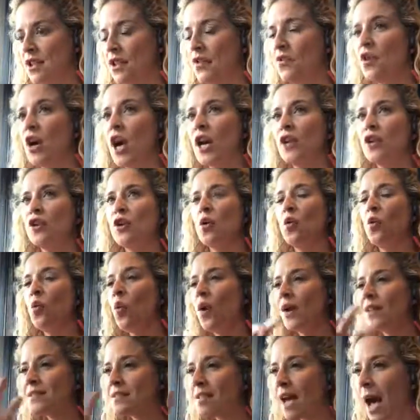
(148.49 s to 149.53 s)
You've got to know
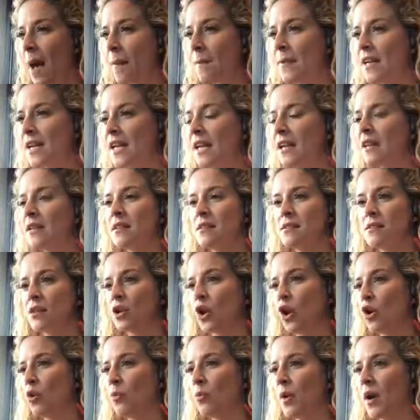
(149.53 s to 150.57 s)
what's happening in the
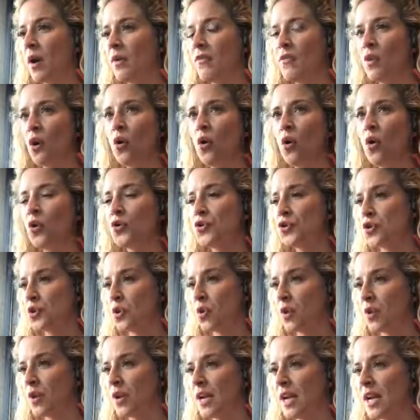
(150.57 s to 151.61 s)
scope of the whole
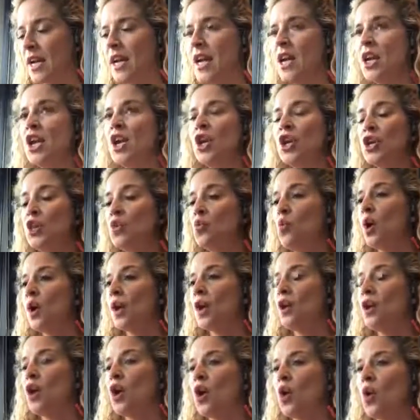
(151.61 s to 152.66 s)
story. You
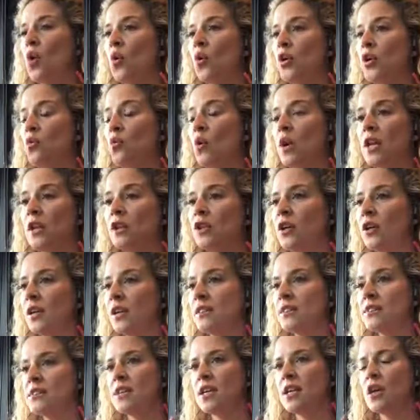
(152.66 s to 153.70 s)
want to look
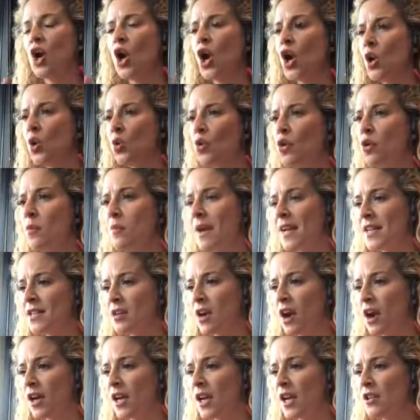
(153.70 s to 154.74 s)
and see, who am I
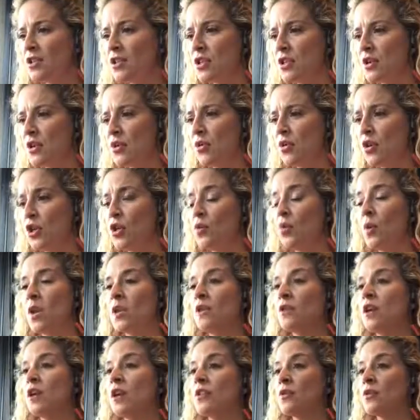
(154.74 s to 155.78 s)
talking to? You want to
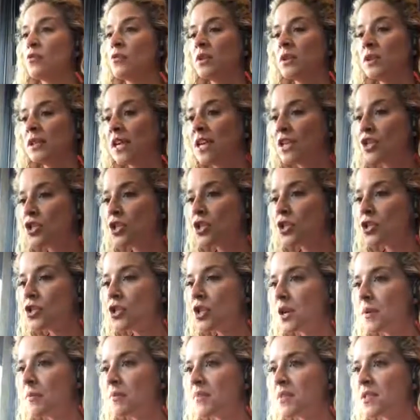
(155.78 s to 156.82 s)
look at the
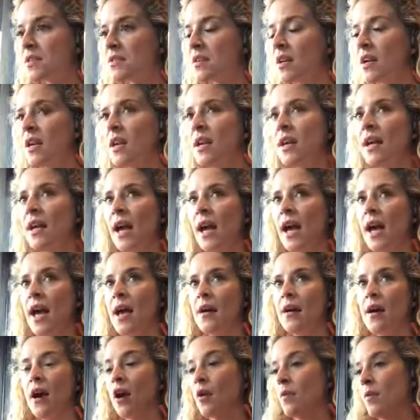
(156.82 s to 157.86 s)
relationships.
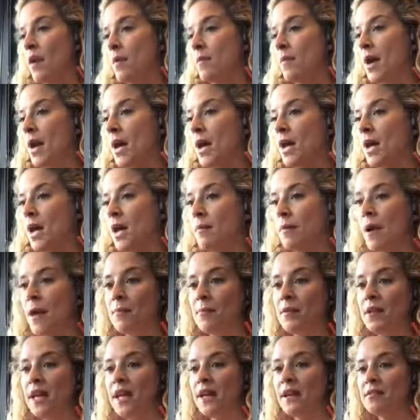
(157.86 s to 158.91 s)
Or am I
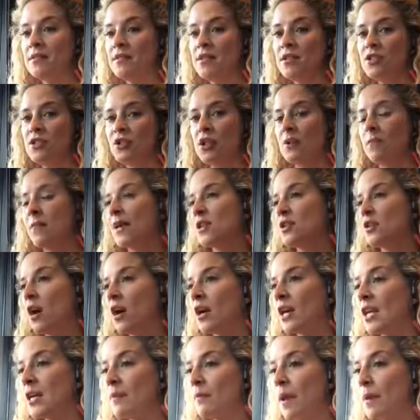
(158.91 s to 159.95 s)
playing a sister? Am I
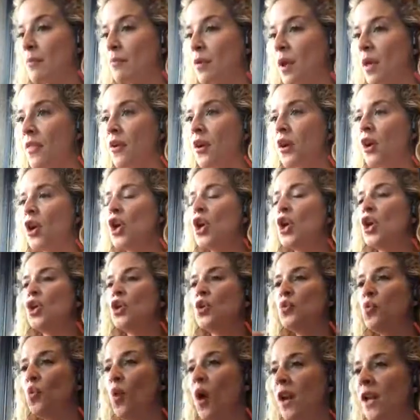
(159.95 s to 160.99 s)
talking to my brother?
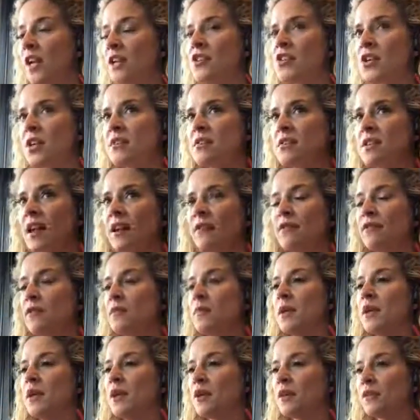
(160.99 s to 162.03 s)
You want to just get
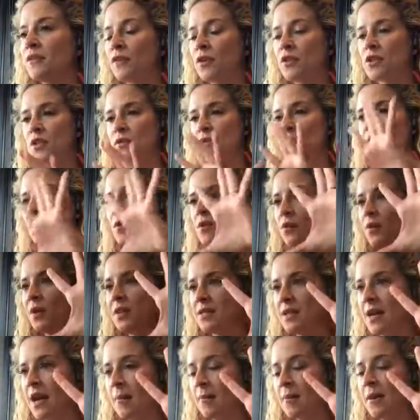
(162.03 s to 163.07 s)
familiar, first of all, with
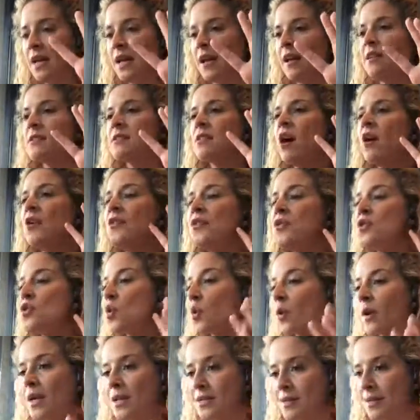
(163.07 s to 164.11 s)
what's happening. It's all
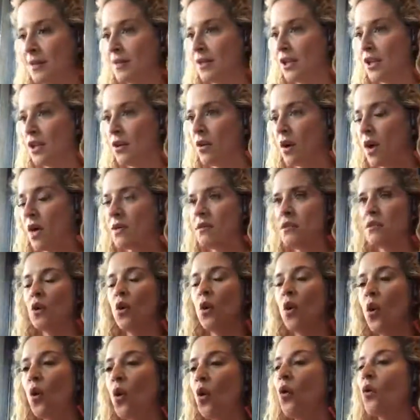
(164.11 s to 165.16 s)
storytelling, you guys. The
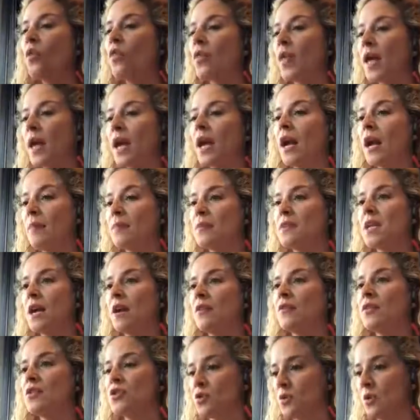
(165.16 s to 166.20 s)
whole thing comes
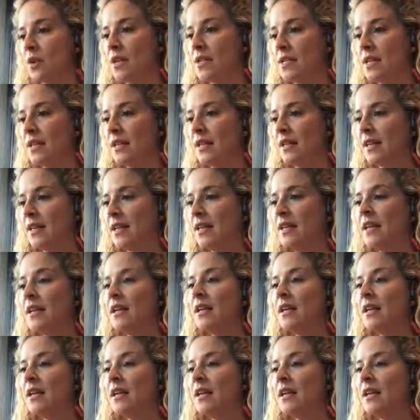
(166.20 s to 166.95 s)
down to storytelling.